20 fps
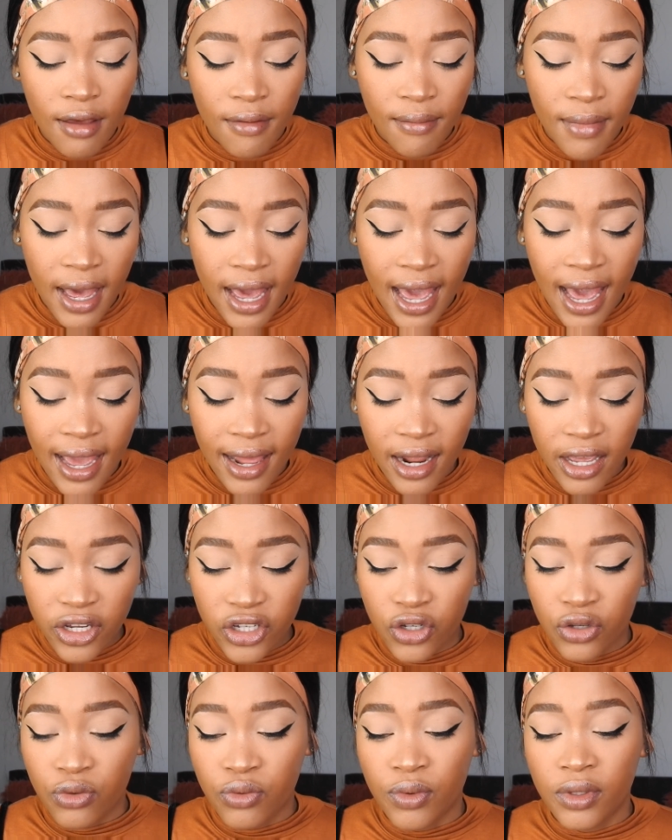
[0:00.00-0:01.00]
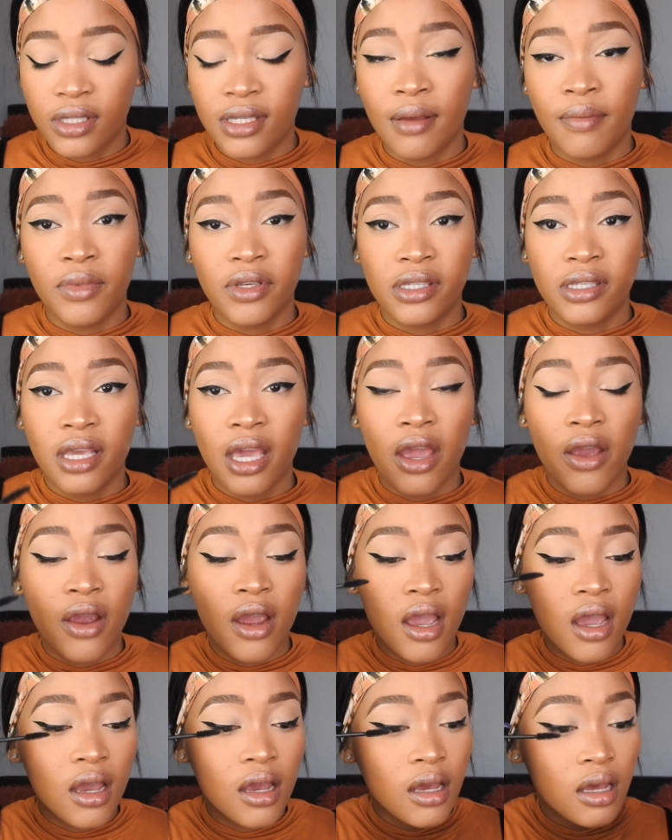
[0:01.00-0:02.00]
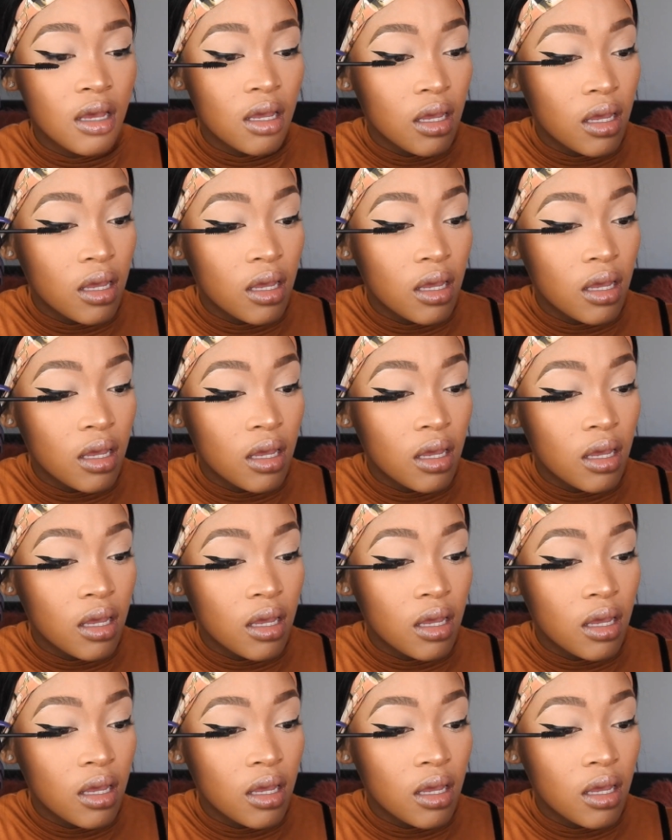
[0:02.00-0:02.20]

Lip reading: my eyelashes with some mascara.